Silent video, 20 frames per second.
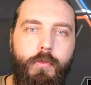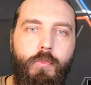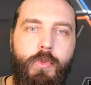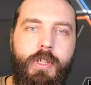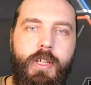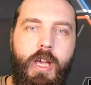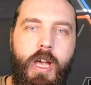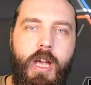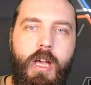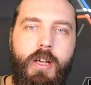
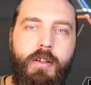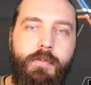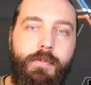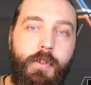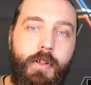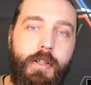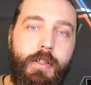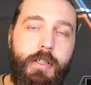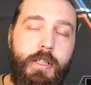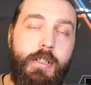We
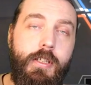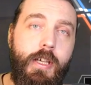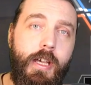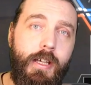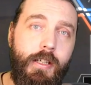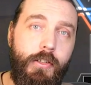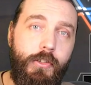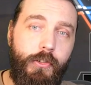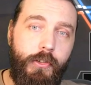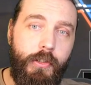have the
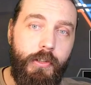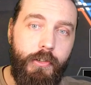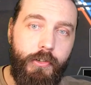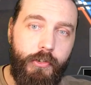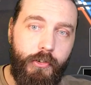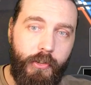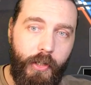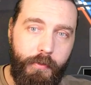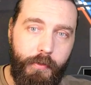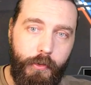
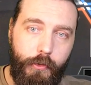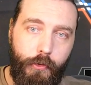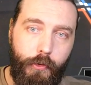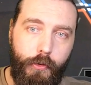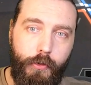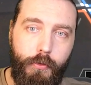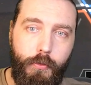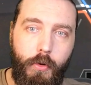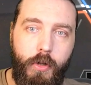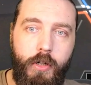
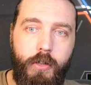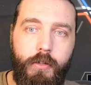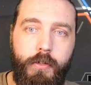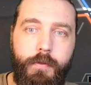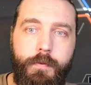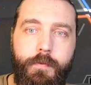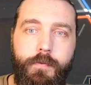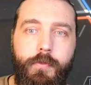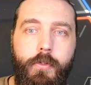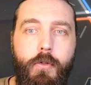
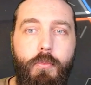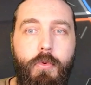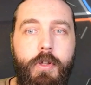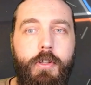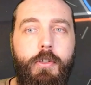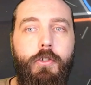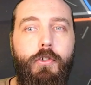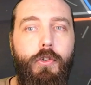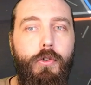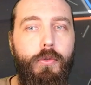AC721
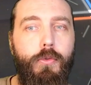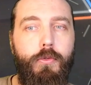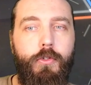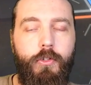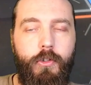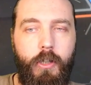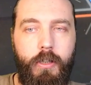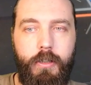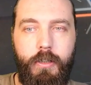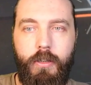with 2
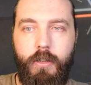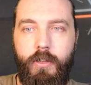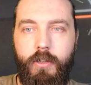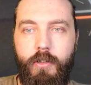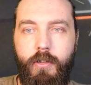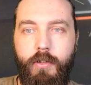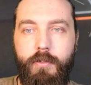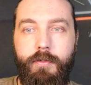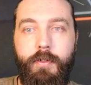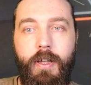cellular
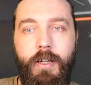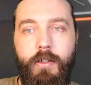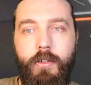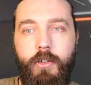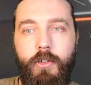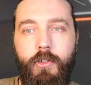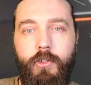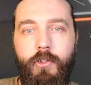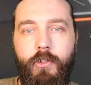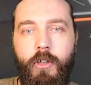
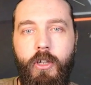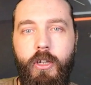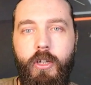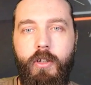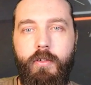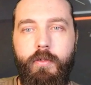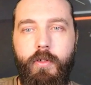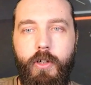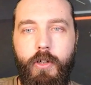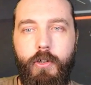defenders
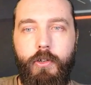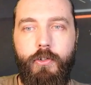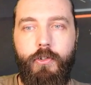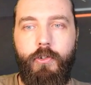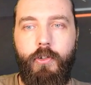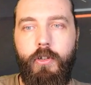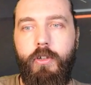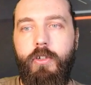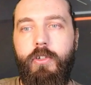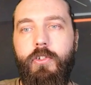
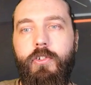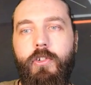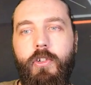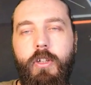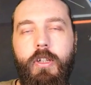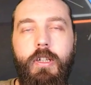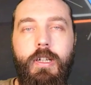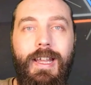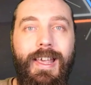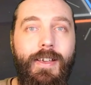versus
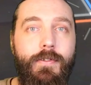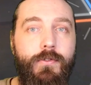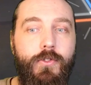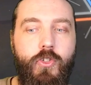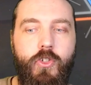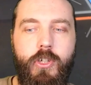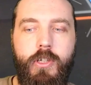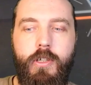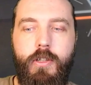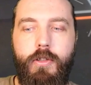an
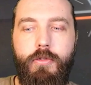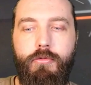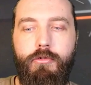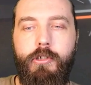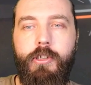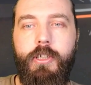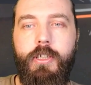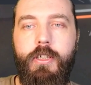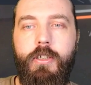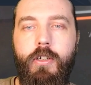
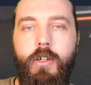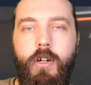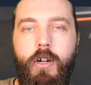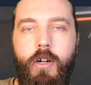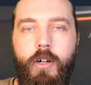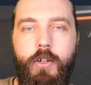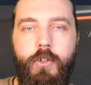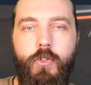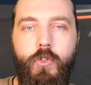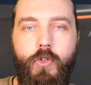
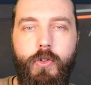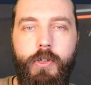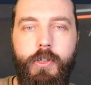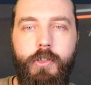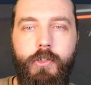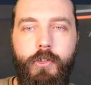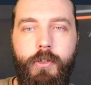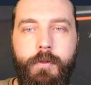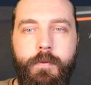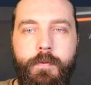FG300.